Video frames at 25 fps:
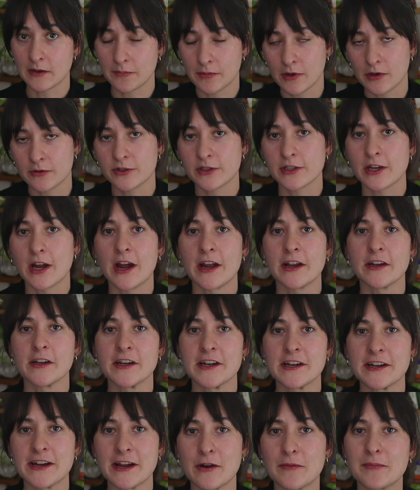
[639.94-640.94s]
approach to
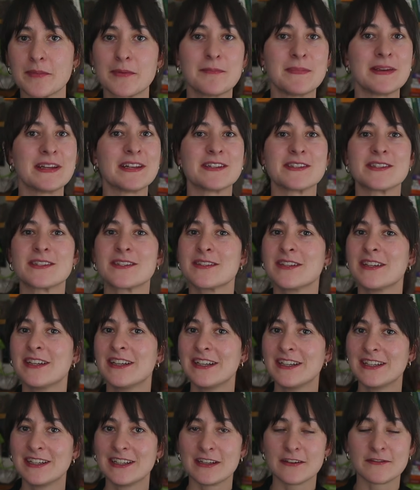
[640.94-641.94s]
hiring help, because
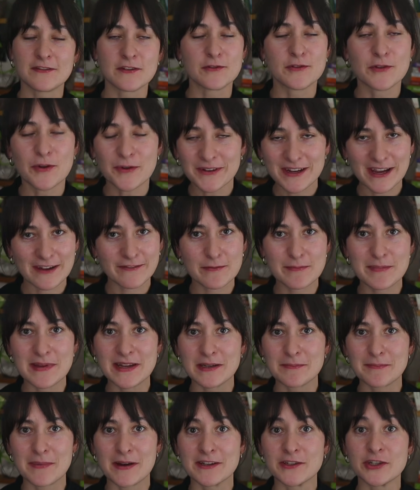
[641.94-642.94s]
if you don't have a
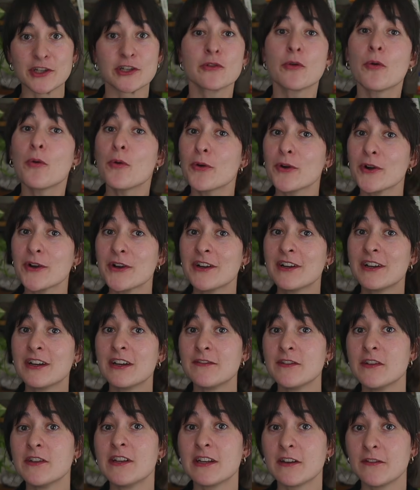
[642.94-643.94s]
big budget, or
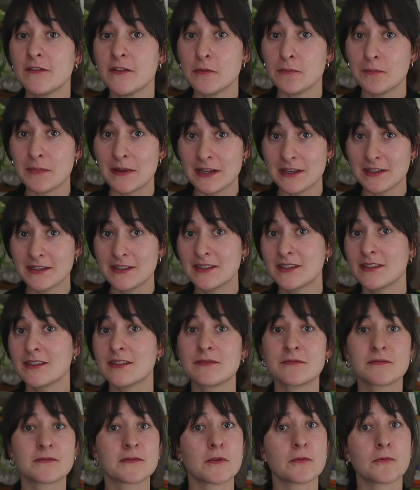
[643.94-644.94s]
if you get a few
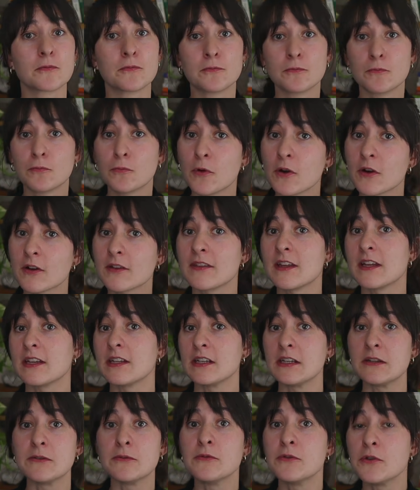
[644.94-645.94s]
bids for work that
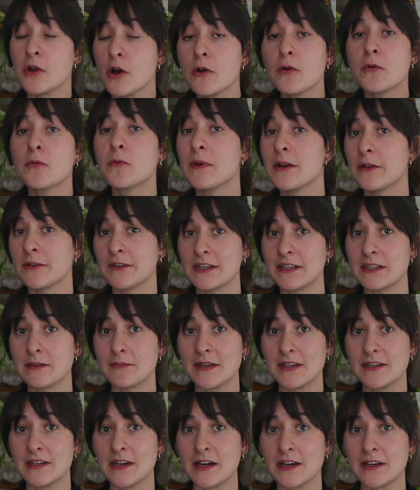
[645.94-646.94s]
you know will need to
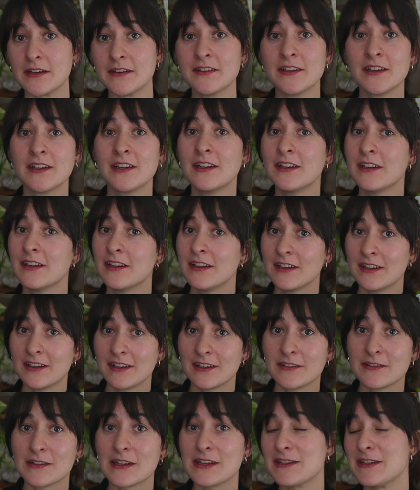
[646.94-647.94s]
be done,
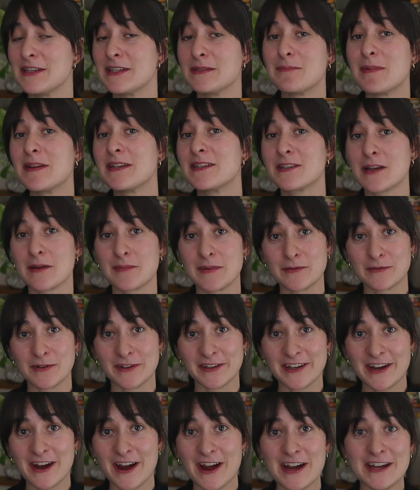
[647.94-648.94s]
and these bids come in
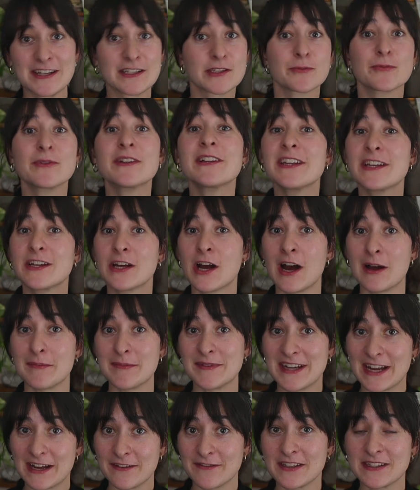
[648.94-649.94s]
really high, it's really
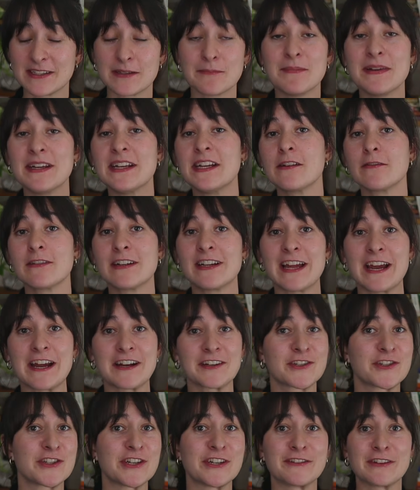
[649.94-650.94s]
common to have this immediate
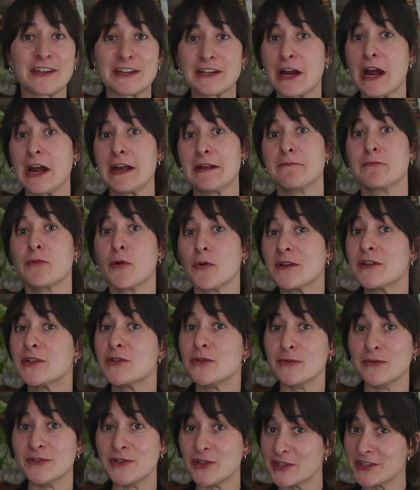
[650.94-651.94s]
reaction, like, I am going
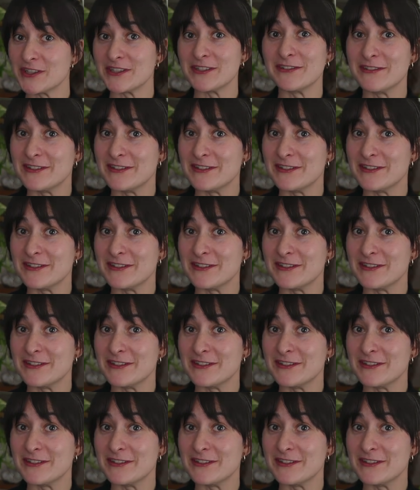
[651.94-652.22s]
to just